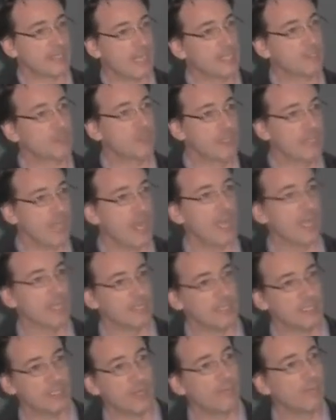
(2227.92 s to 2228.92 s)
the head
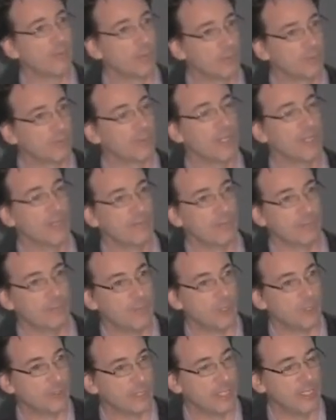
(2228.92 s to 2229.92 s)
has actually eyes.
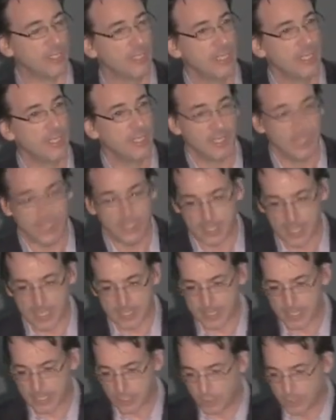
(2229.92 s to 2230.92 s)
It's not for
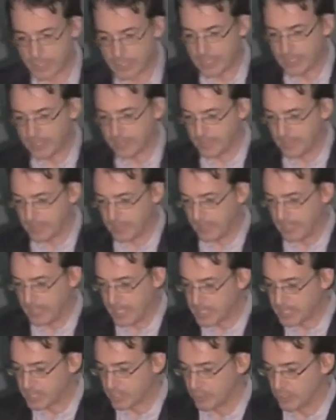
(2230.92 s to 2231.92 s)
beauty. It
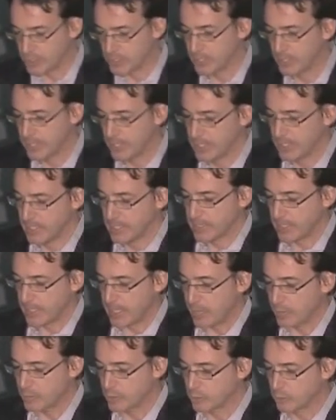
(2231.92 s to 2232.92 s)
has actually
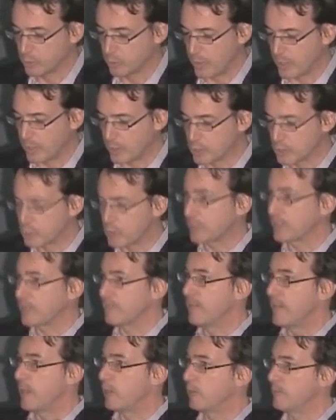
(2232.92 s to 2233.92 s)
lasers,
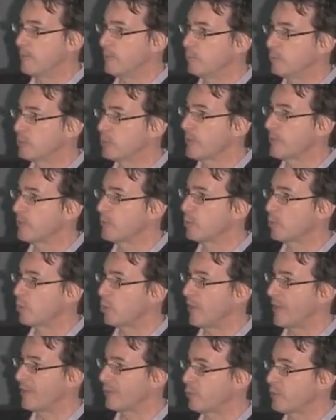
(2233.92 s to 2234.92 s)
allow you to reconstruct the
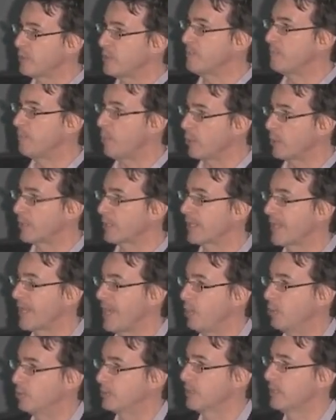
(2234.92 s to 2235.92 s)
environment with something we
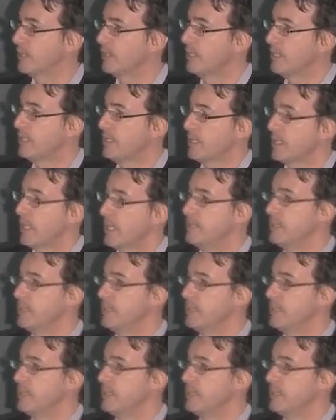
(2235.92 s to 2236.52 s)
call a 3D point